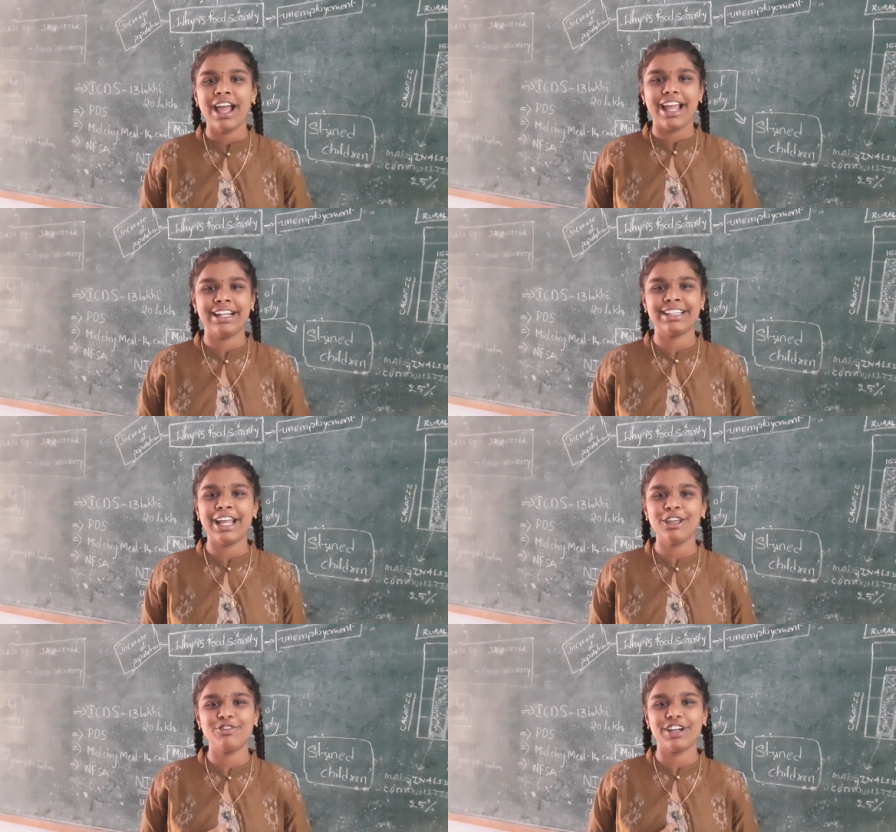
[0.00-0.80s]
and
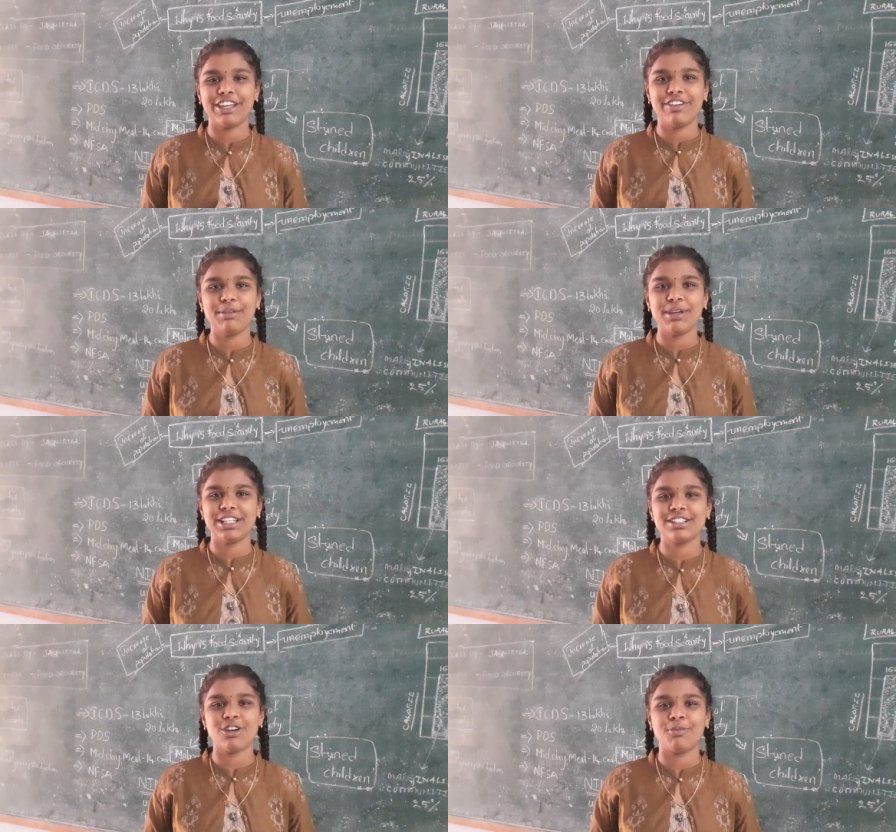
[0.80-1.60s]
thank you for giving me
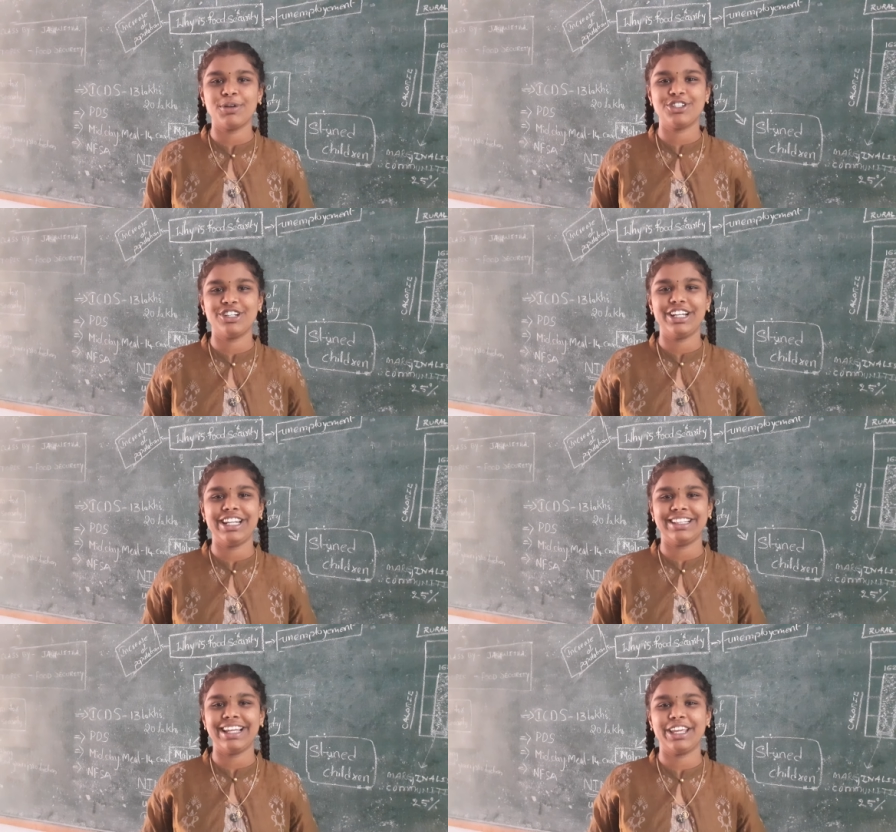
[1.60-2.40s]
this
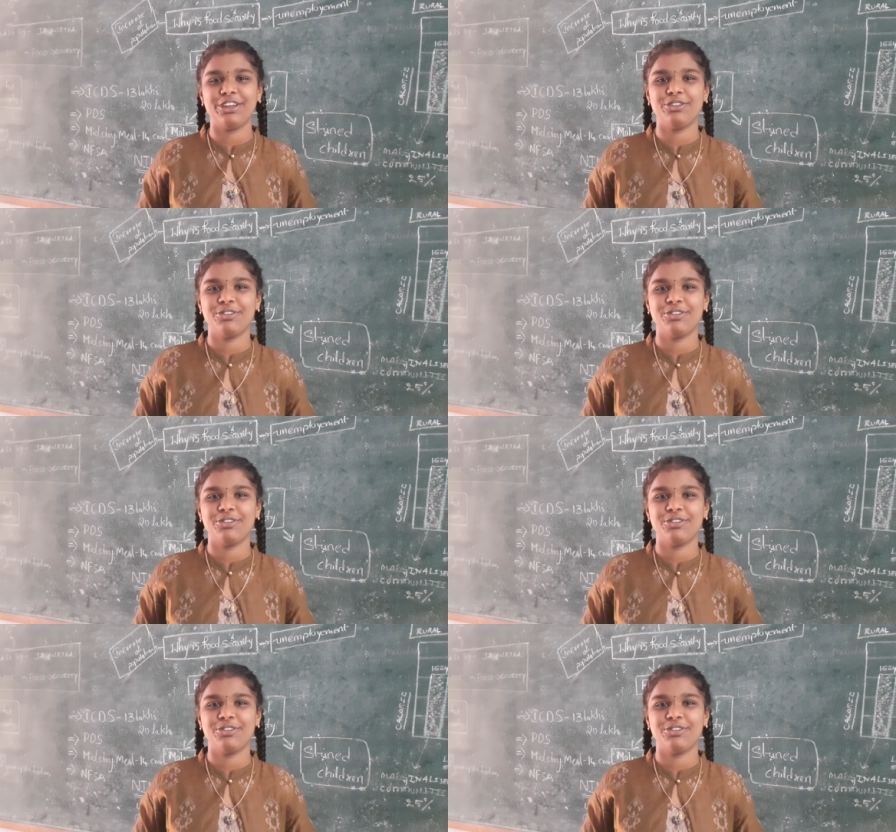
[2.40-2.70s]
opportunity. Thank you.